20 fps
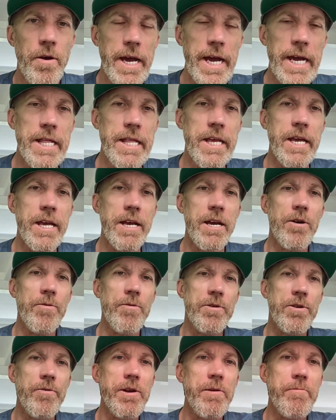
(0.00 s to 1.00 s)
And
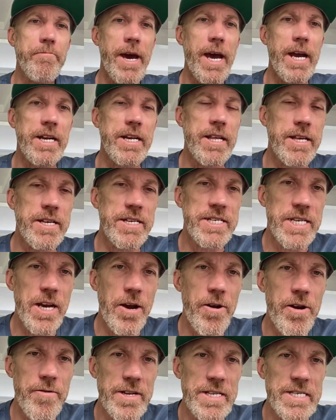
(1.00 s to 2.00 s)
going back to the
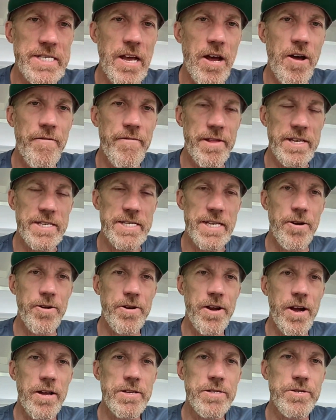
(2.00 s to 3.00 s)
stereo itself and the center
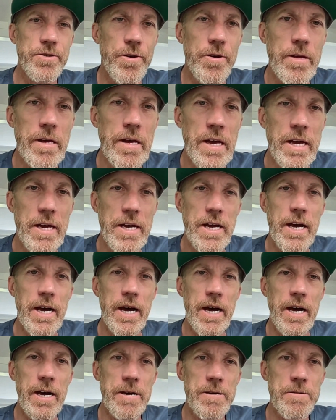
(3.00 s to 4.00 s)
console,
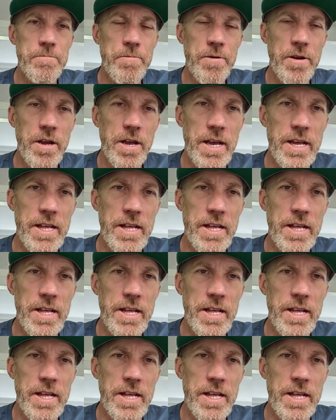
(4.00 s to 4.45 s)
you